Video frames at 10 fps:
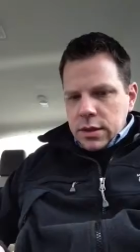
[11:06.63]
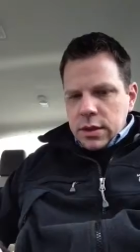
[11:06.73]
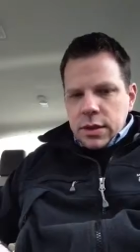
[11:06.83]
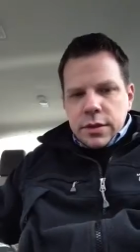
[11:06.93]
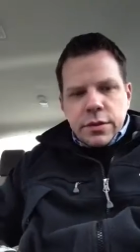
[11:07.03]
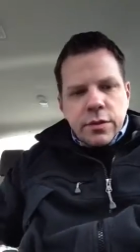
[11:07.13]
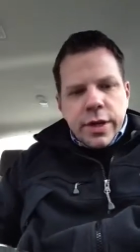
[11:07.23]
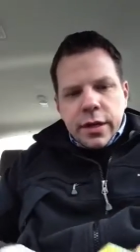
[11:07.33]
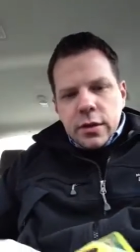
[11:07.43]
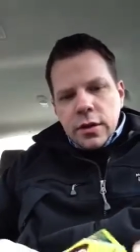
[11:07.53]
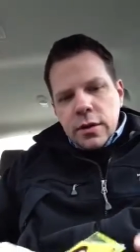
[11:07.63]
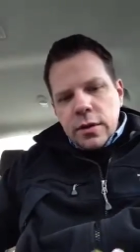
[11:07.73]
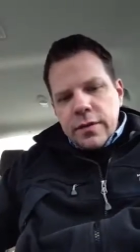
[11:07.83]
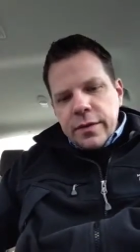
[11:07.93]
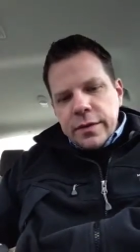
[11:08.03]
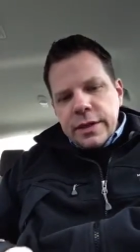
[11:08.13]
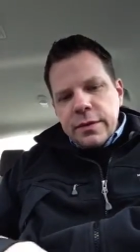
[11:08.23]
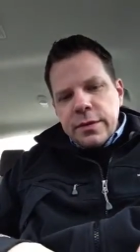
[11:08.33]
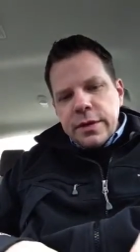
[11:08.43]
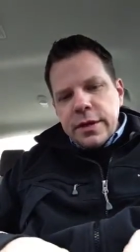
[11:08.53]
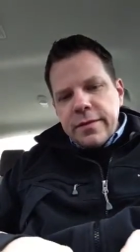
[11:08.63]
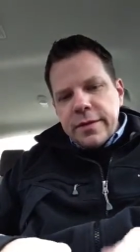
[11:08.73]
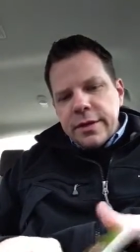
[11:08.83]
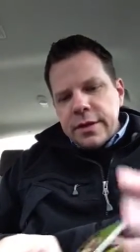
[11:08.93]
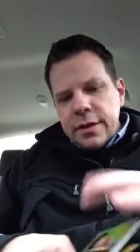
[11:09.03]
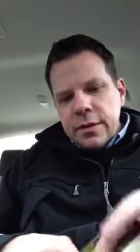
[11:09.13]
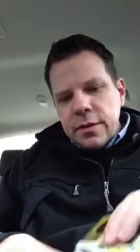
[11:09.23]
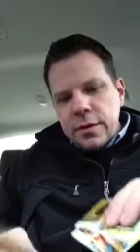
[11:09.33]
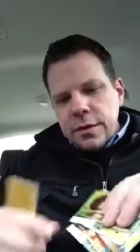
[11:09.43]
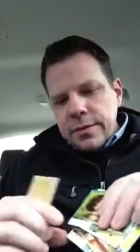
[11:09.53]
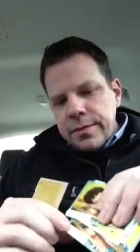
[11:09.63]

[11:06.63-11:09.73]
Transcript: And there's the regular card if you want to see what the difference in the two are.